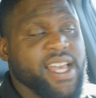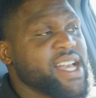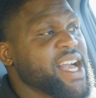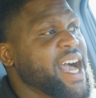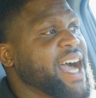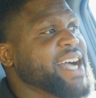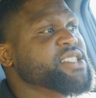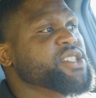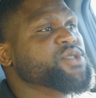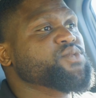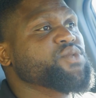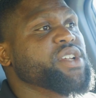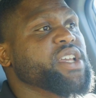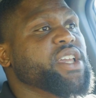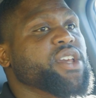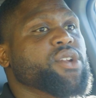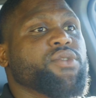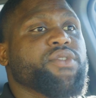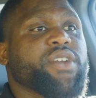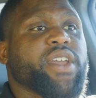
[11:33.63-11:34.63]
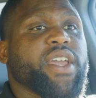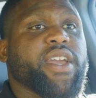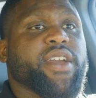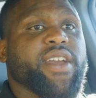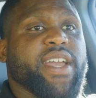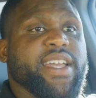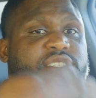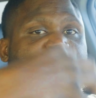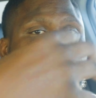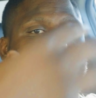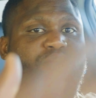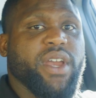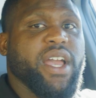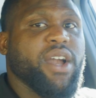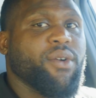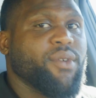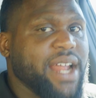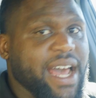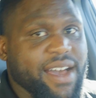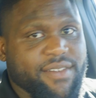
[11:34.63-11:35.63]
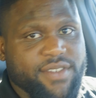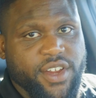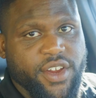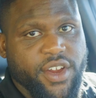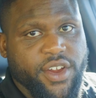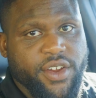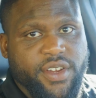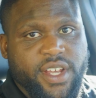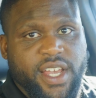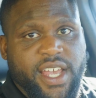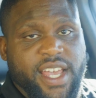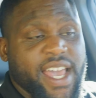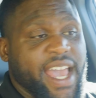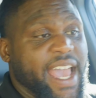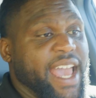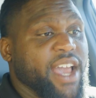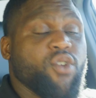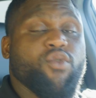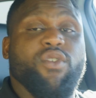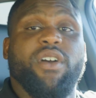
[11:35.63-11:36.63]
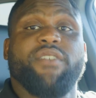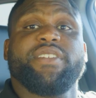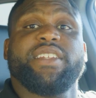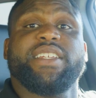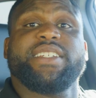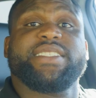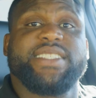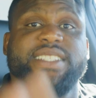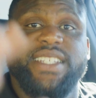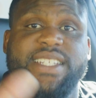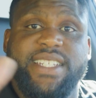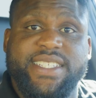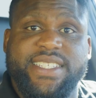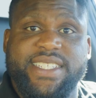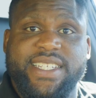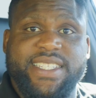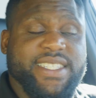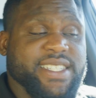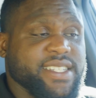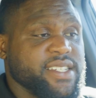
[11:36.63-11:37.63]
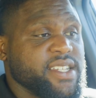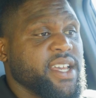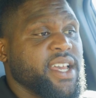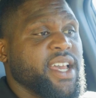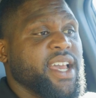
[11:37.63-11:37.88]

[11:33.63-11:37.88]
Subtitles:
I just want to get over here and spread what I've learned. And whoever listening is listening.